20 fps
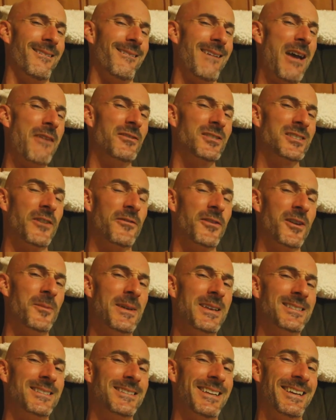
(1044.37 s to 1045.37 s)
Have yourself an
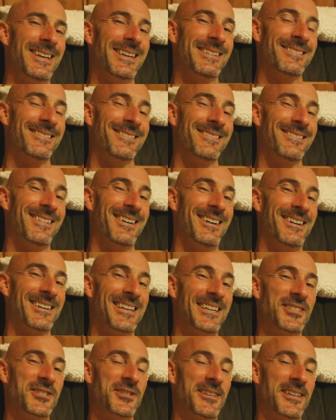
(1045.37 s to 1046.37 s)
amazing day. I'll
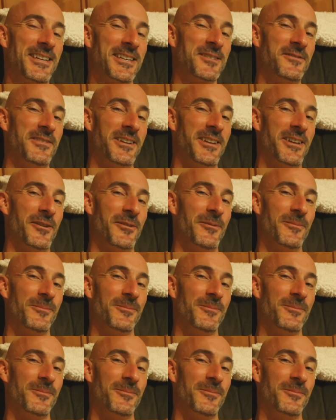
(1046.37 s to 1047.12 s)
catch you in the next video.